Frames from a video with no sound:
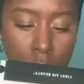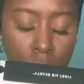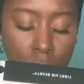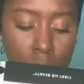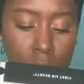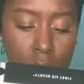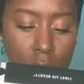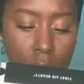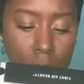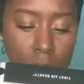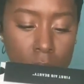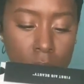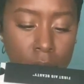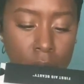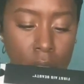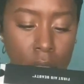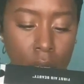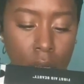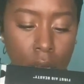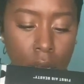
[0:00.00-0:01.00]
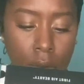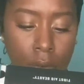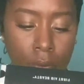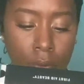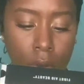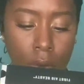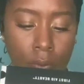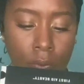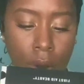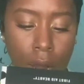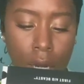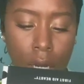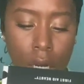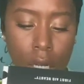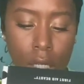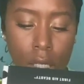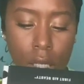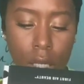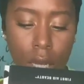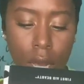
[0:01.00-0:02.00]
which helps relieve
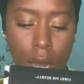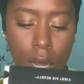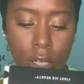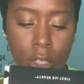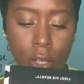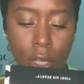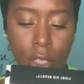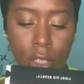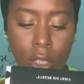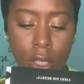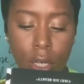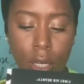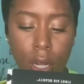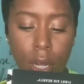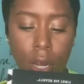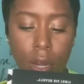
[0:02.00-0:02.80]
redness, dehydration,